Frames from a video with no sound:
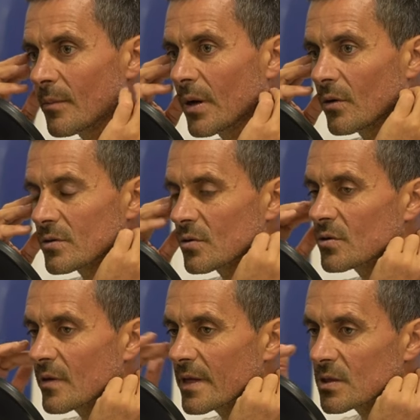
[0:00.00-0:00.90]
because
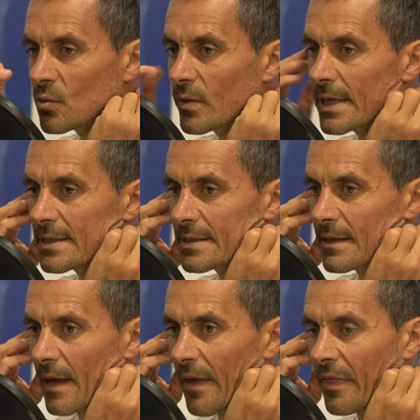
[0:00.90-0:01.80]
also the squeeze
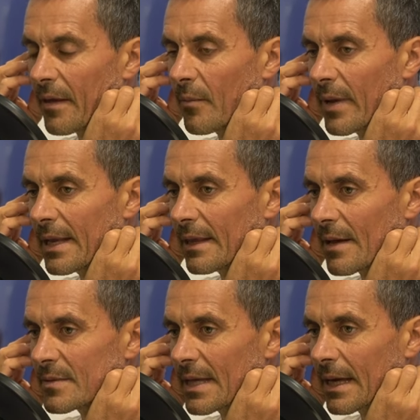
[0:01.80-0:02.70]
i think many
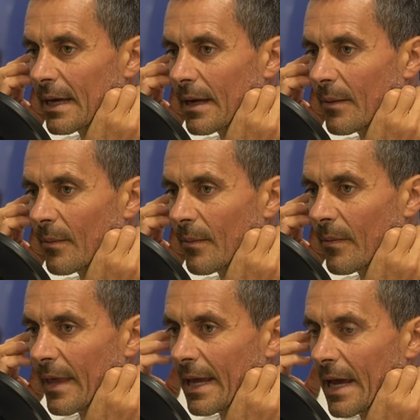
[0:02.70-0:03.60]
times they
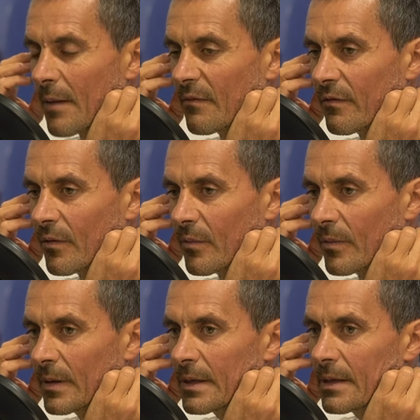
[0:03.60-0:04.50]
they come
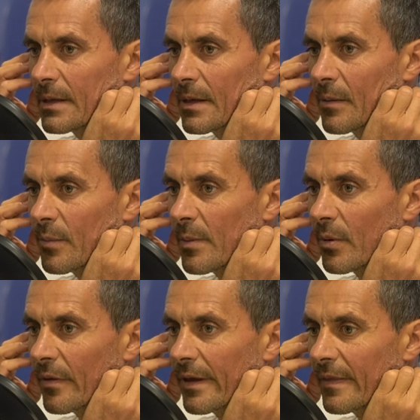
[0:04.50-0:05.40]
from
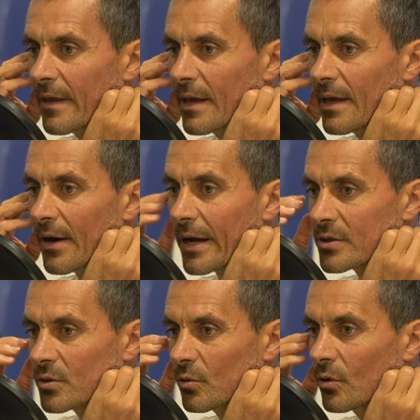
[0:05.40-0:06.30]
people that they
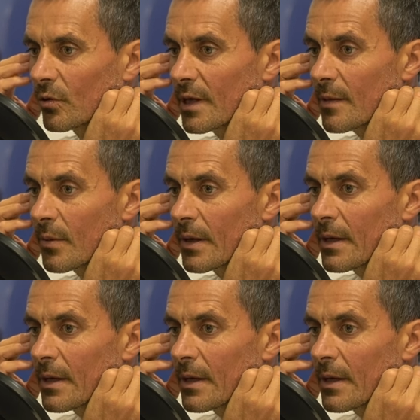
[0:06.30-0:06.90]
rush to go deep